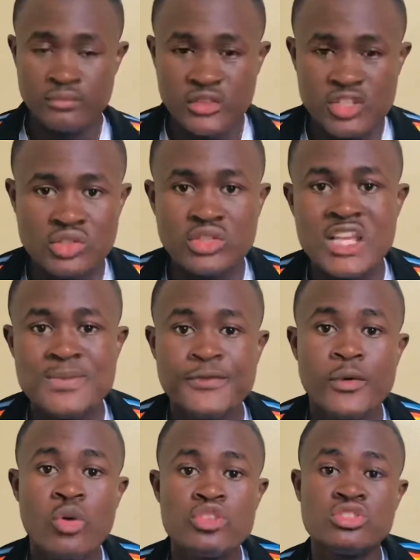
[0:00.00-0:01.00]
So guys, before
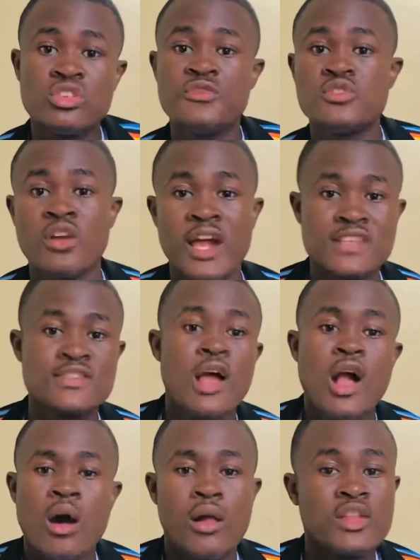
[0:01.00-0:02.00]
we go into a video, guys,
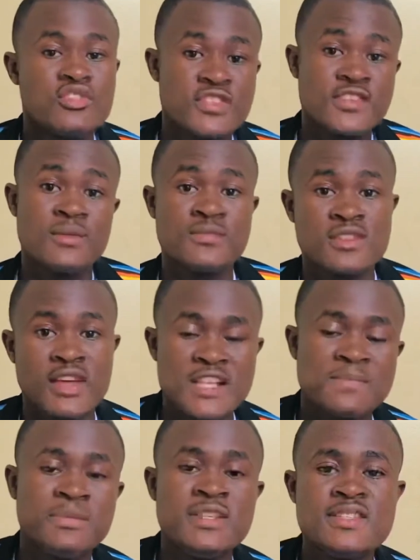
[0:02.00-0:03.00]
I'd like to say something, guys.
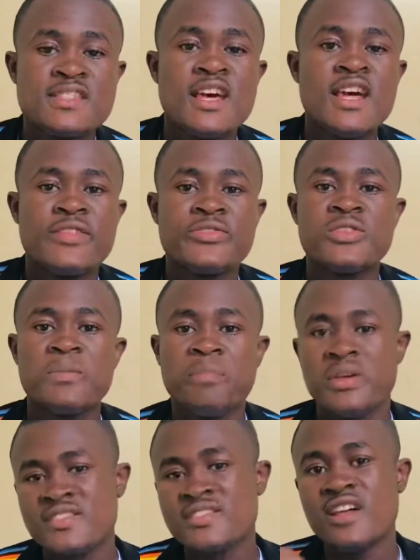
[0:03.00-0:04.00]
Please, the
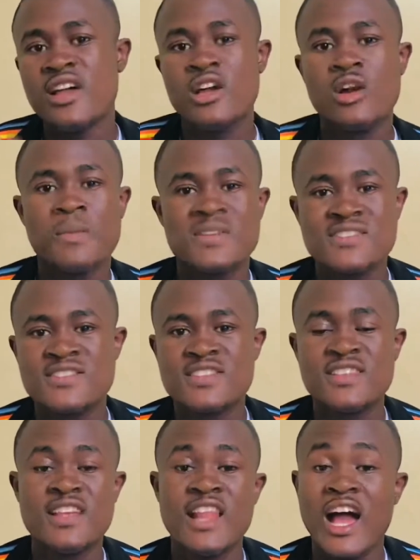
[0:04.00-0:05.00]
personal help assistant
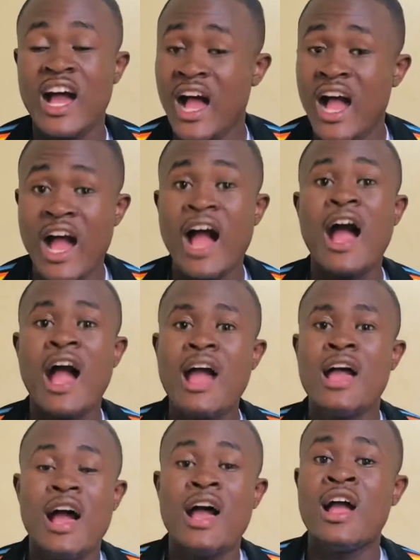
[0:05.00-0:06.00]
that
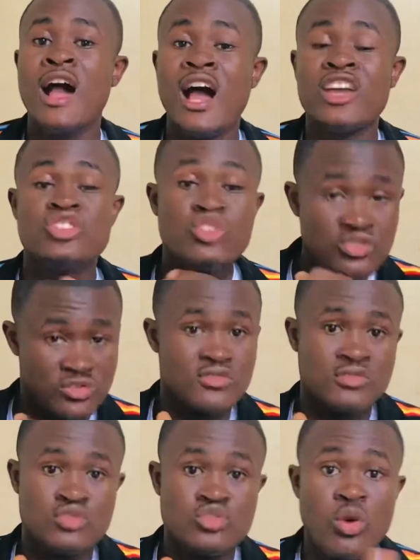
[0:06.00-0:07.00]
I used
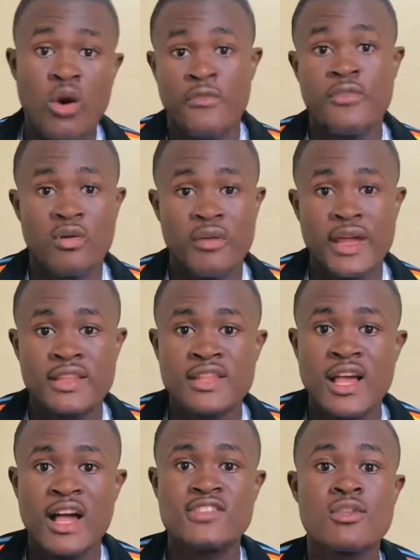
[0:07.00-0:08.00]
to offer, right,
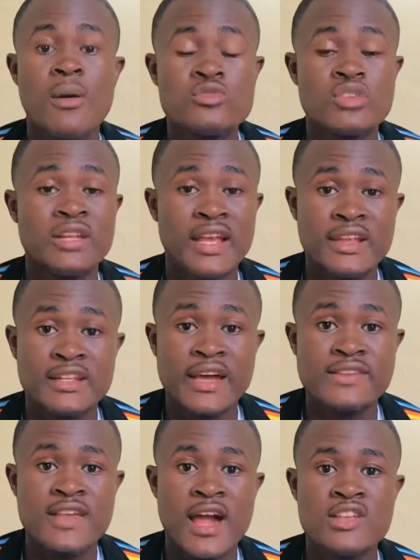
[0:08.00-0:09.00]
has come to an end, guys.
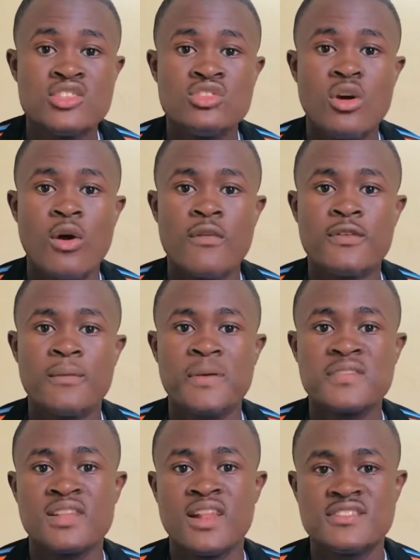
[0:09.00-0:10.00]
I do not offer
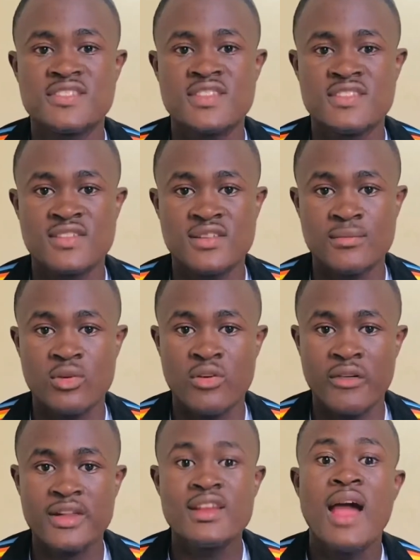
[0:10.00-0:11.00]
personal assistance anymore,
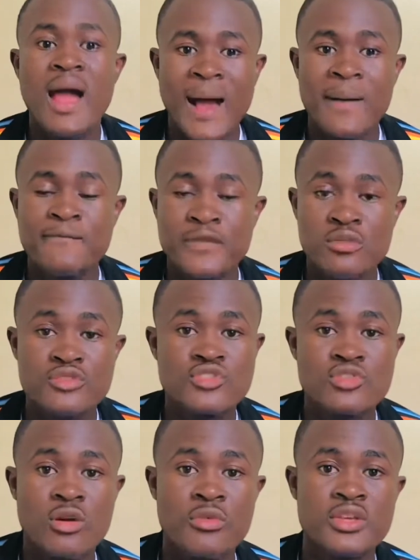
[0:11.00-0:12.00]
right? I'm very
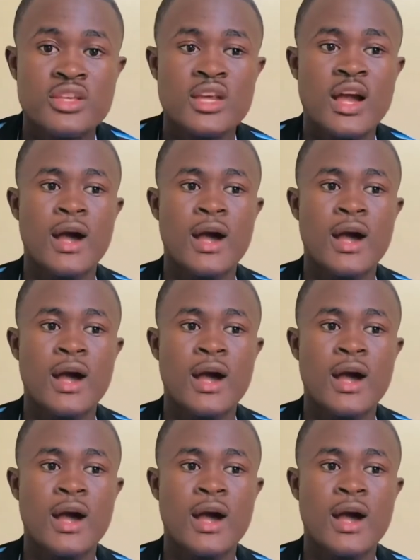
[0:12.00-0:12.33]
sorry.